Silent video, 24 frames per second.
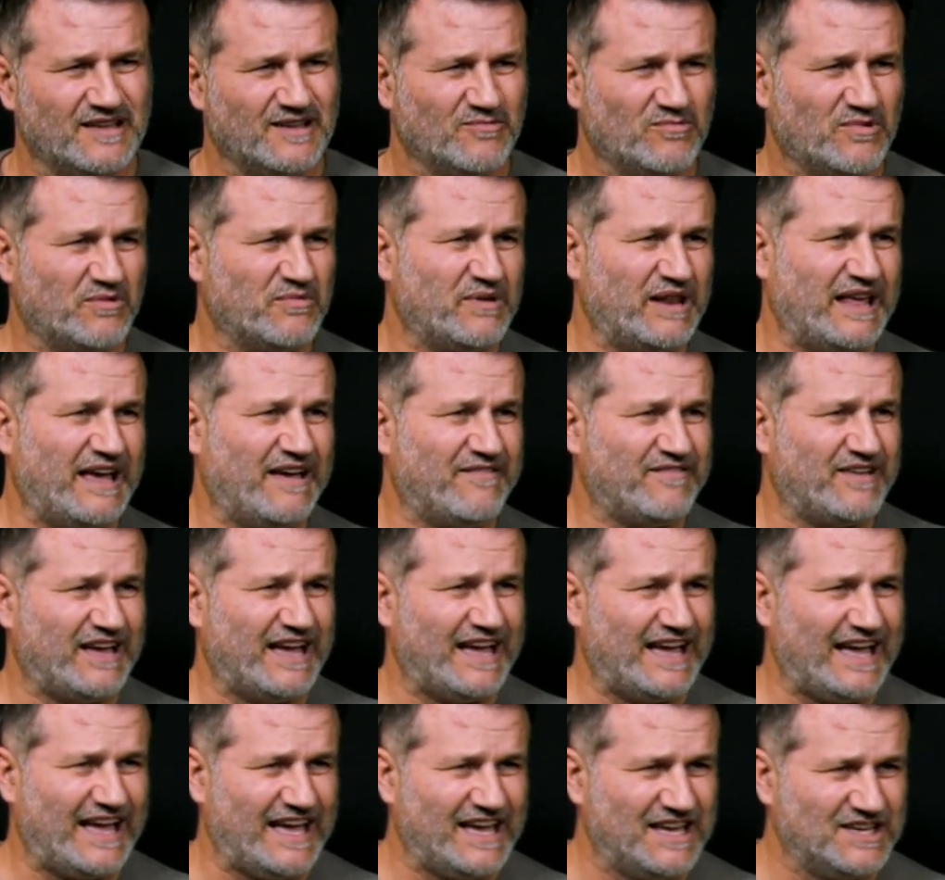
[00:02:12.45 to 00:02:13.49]
We will have
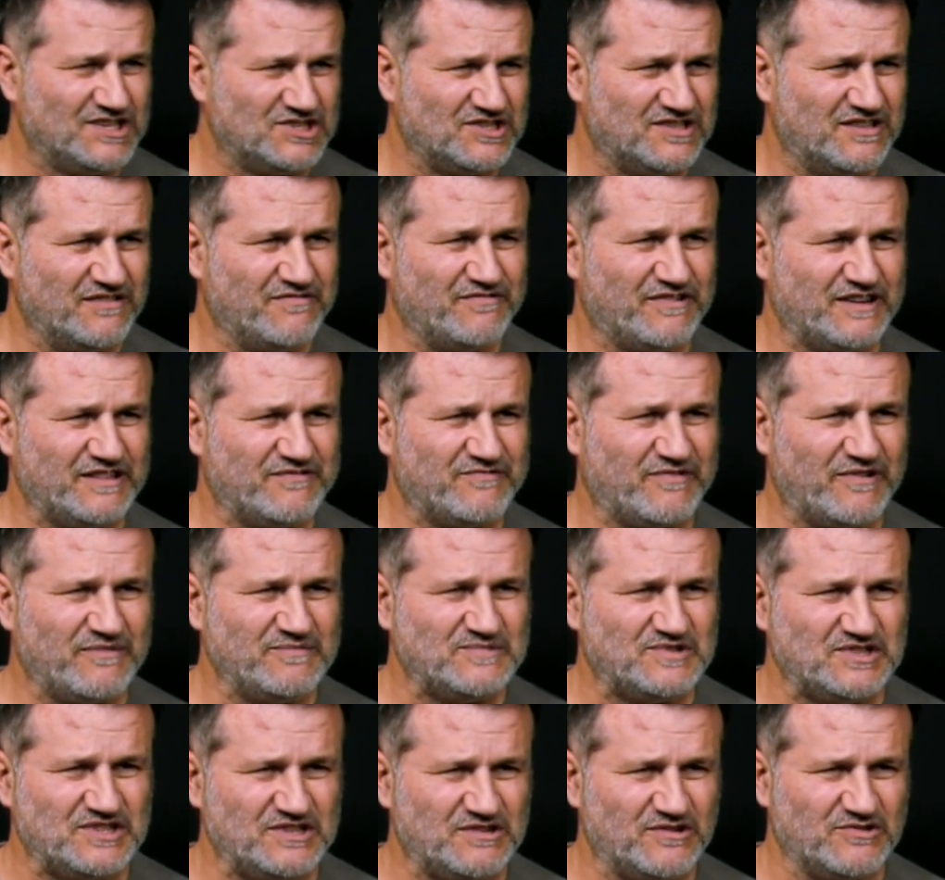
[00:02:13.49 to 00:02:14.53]
h different from
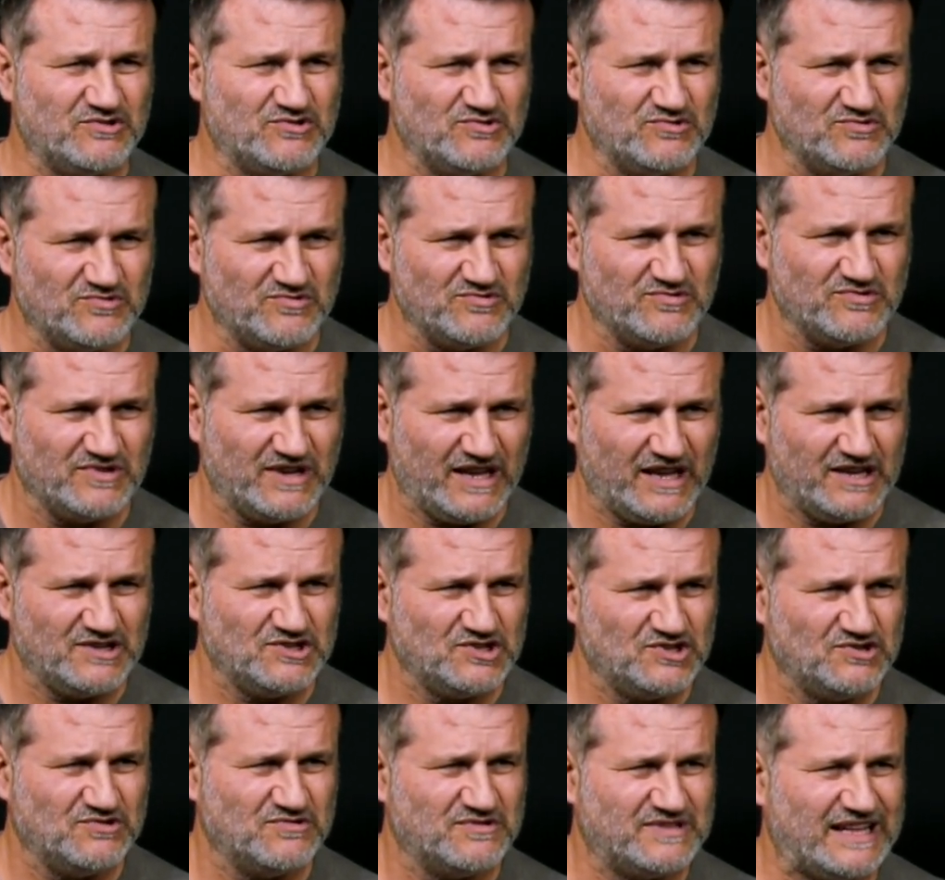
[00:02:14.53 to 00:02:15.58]
0 to
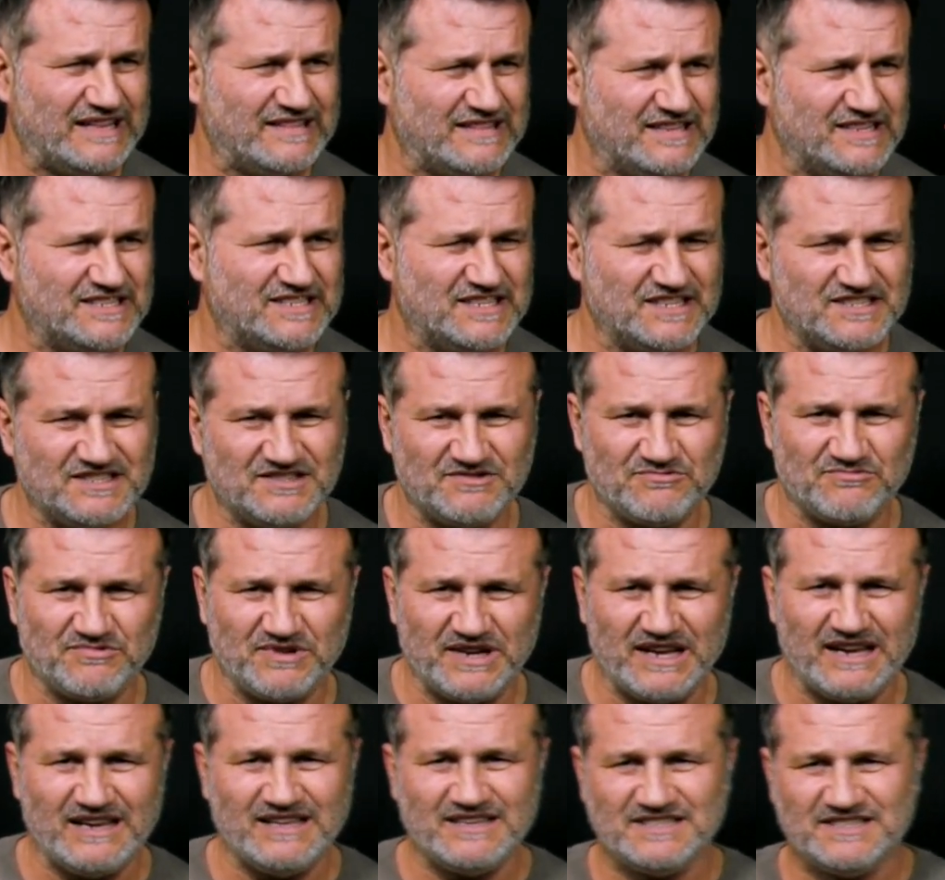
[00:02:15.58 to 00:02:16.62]
ensure that this is
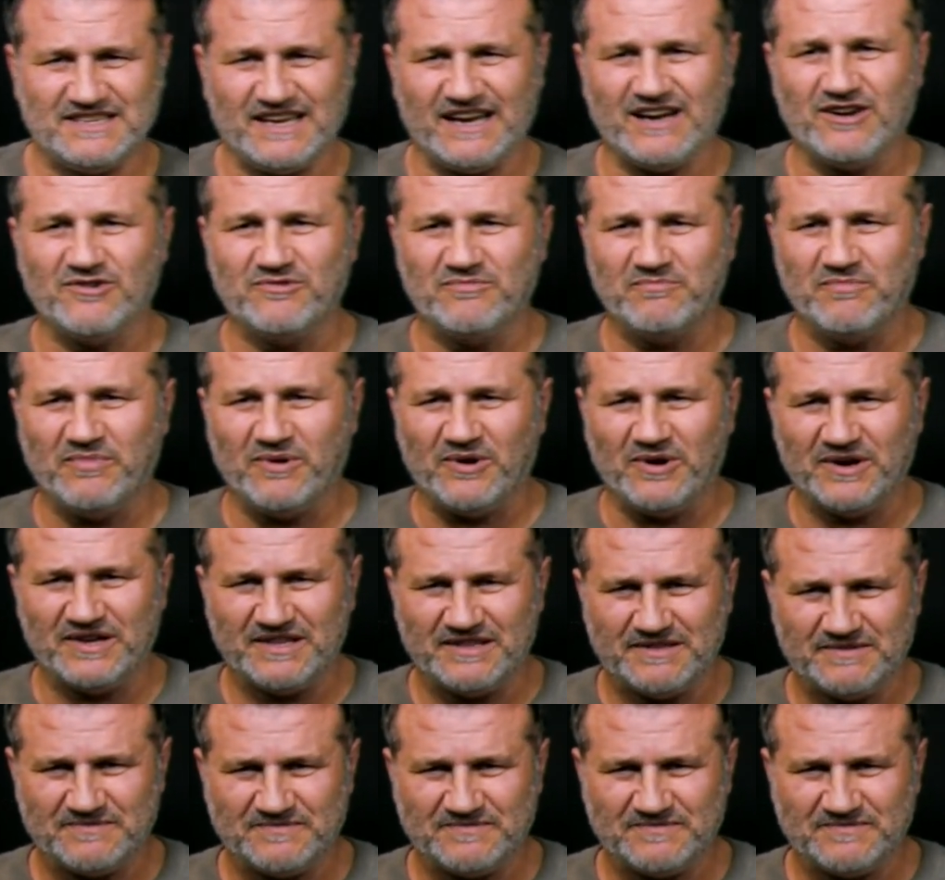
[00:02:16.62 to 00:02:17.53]
really a second point.